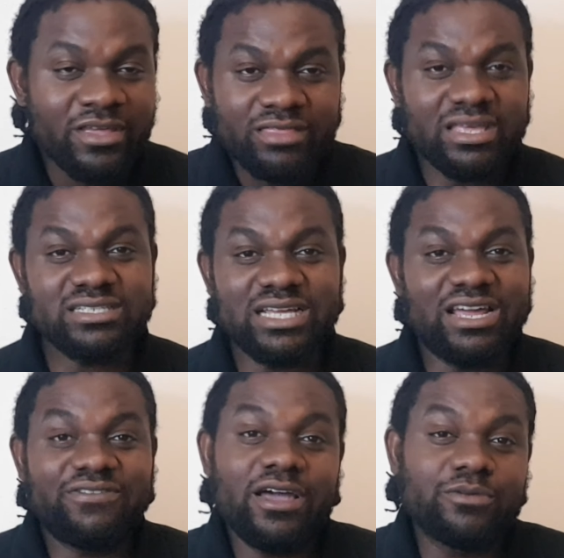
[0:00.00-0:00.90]
things that
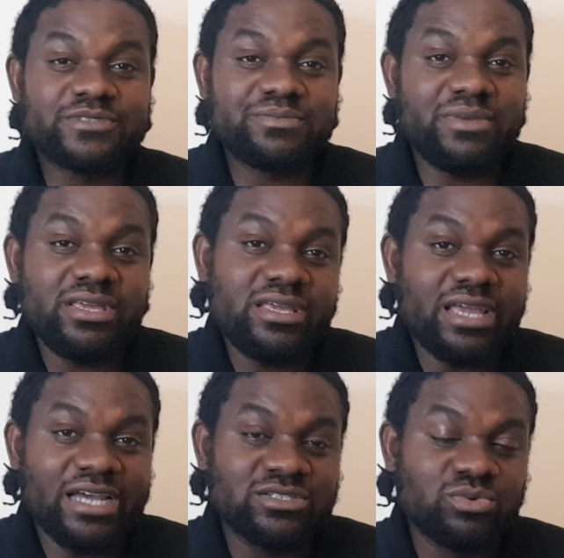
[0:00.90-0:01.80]
have helped me
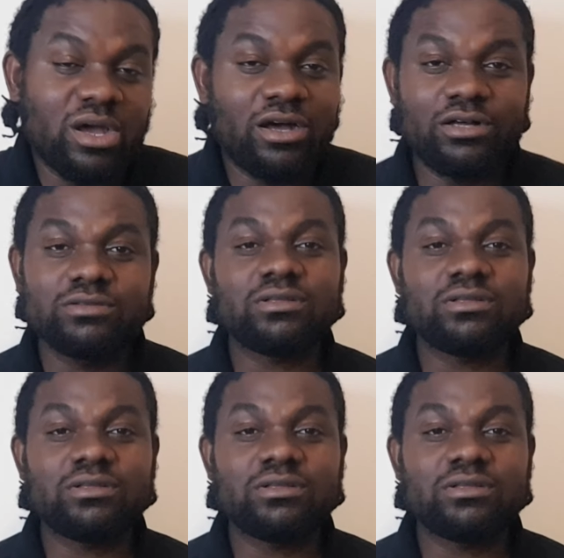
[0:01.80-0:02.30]
as well.